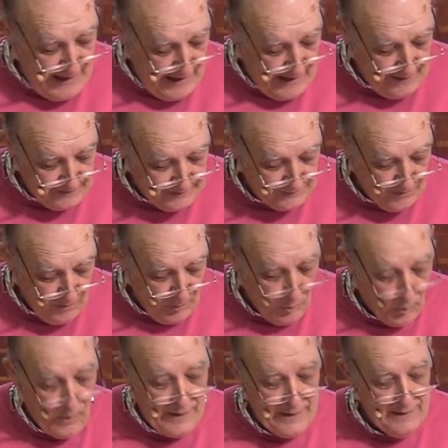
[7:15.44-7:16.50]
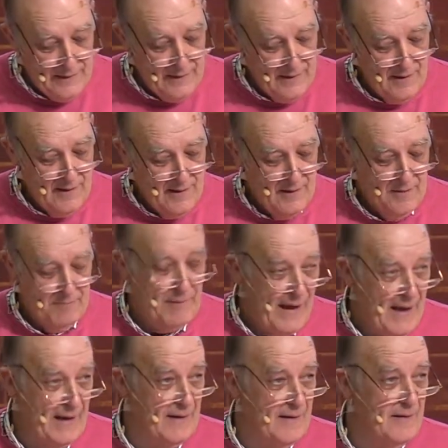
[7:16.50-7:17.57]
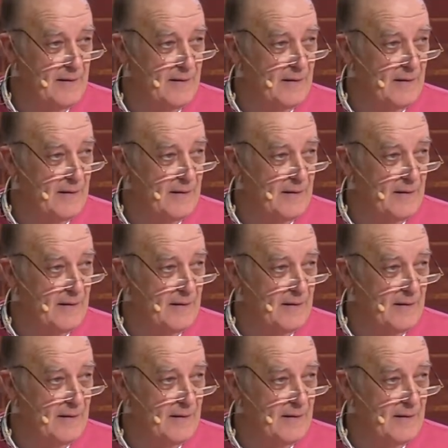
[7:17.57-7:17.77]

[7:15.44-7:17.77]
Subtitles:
as one man.